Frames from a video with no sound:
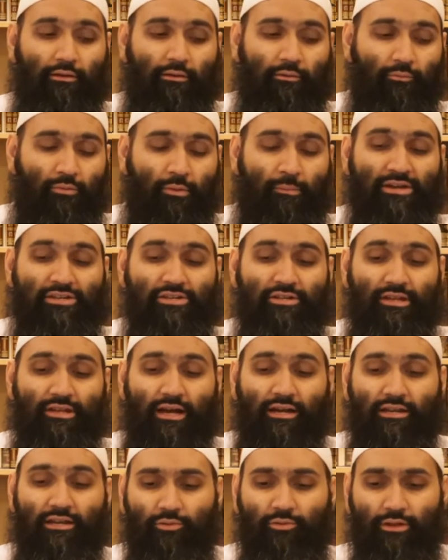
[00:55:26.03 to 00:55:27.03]
we mentioned the
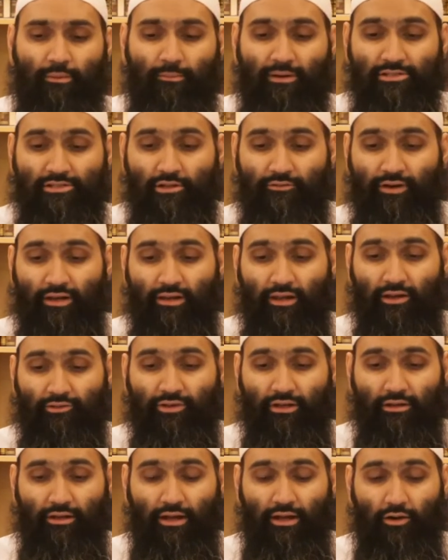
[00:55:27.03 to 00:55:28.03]
hadith where the Messenger of Allah
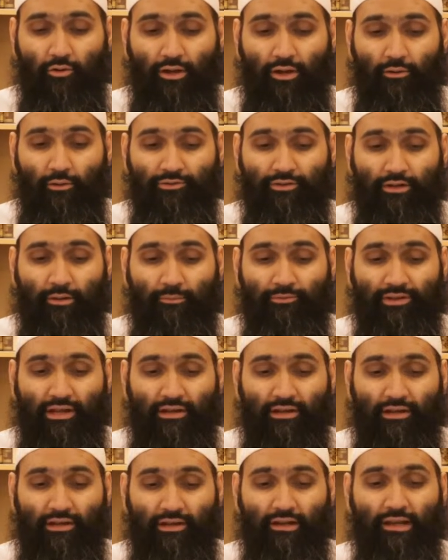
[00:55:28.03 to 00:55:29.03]
sallallahu alaihi wasallam
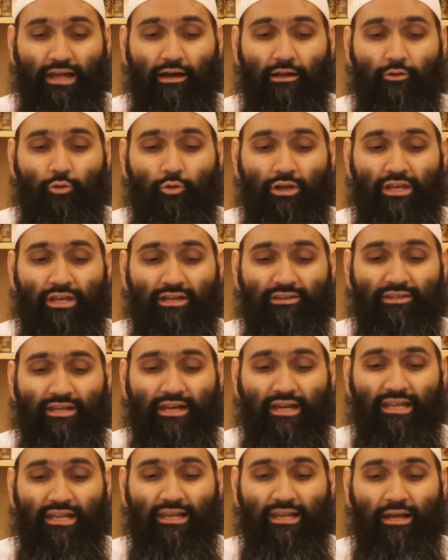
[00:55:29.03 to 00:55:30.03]
said, "La
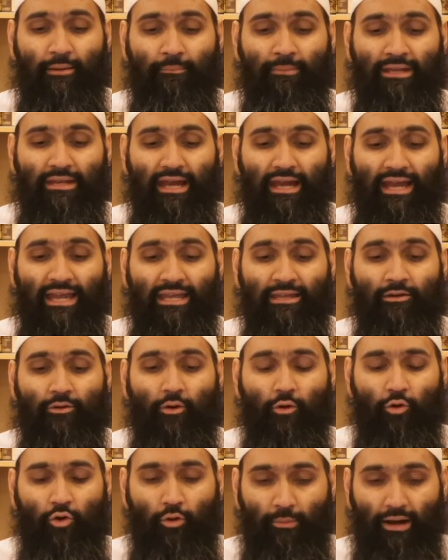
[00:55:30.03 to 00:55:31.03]
ruqyata illa min
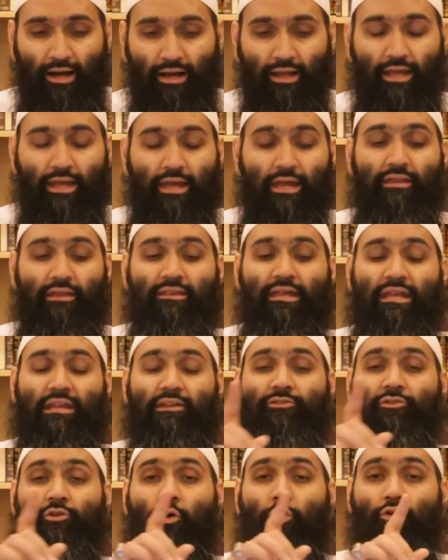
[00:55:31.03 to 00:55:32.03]
aynin aw huma." There
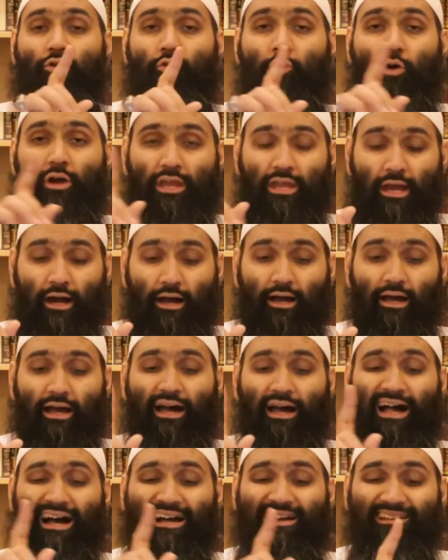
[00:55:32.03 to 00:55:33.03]
is no ruqya
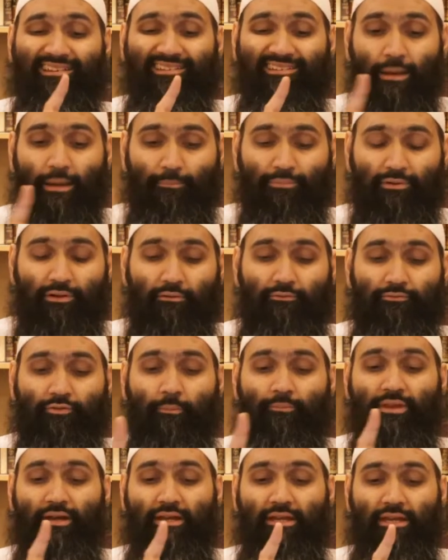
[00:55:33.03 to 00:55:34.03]
except
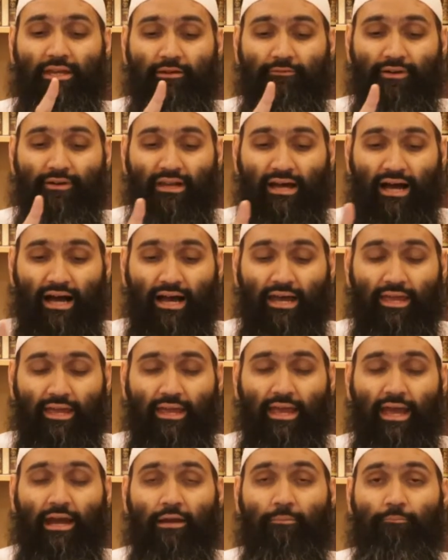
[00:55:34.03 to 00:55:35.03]
from the evil
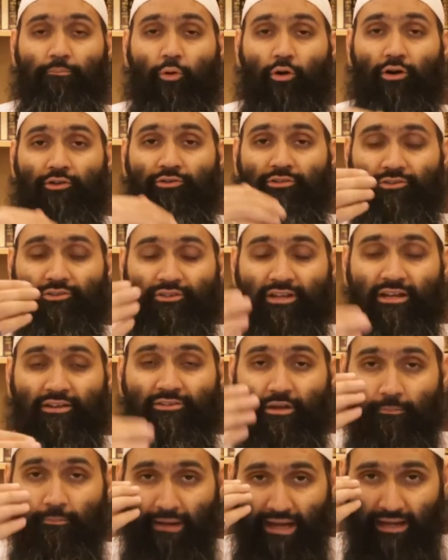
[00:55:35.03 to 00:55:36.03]
eye and poisonous
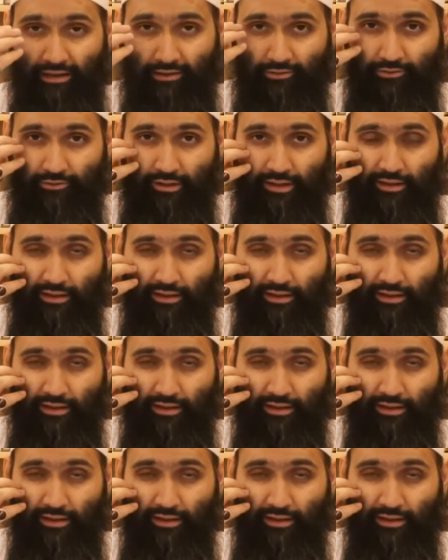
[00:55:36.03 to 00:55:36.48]
stings and bites.